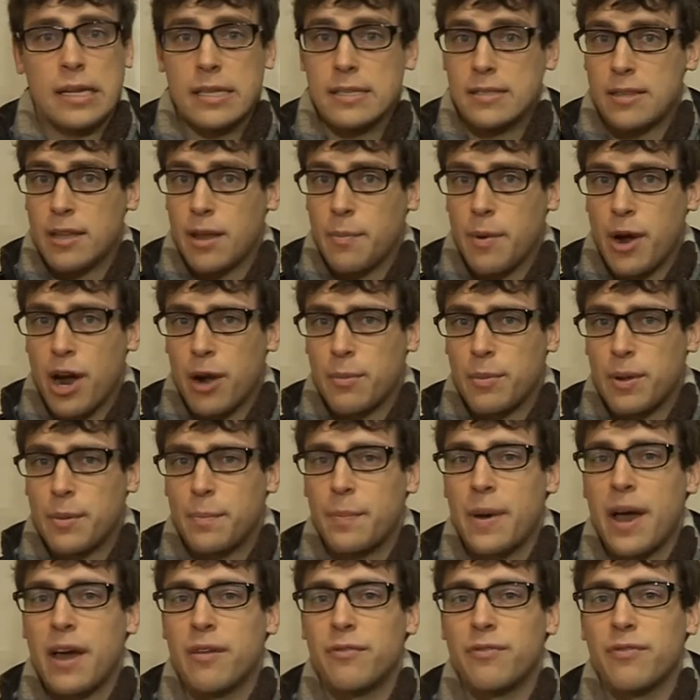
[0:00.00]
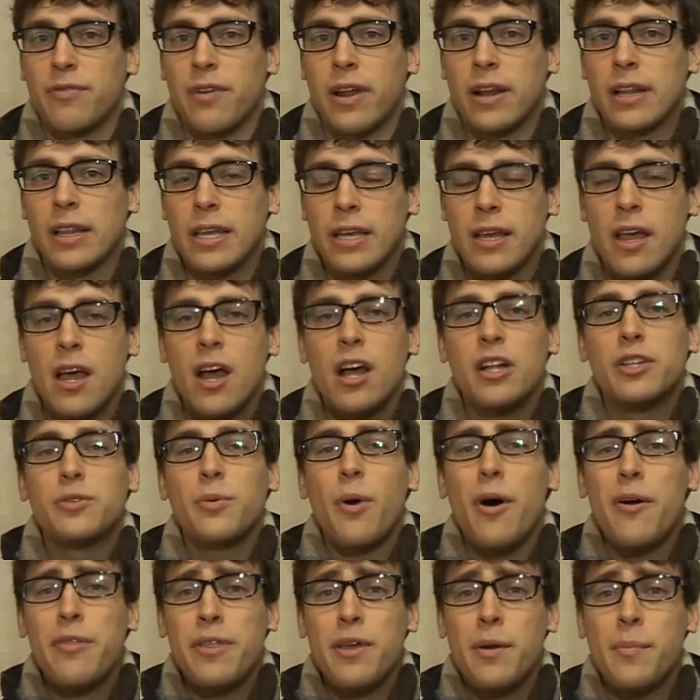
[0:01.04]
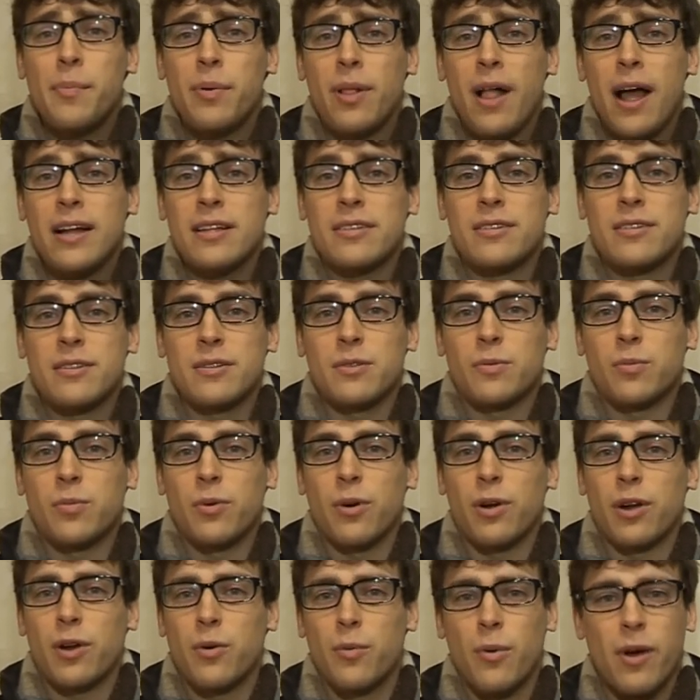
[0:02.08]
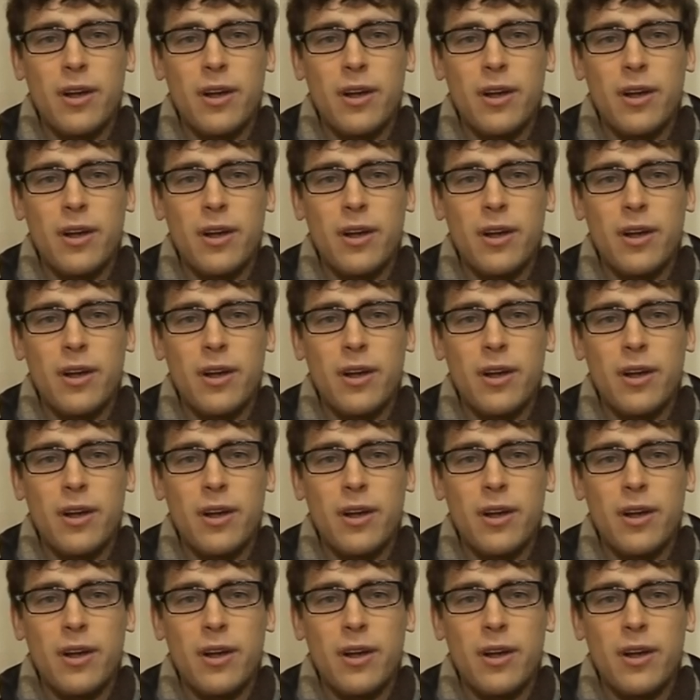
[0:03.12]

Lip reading: Is the apartment pet friendly? Do all the appliances work?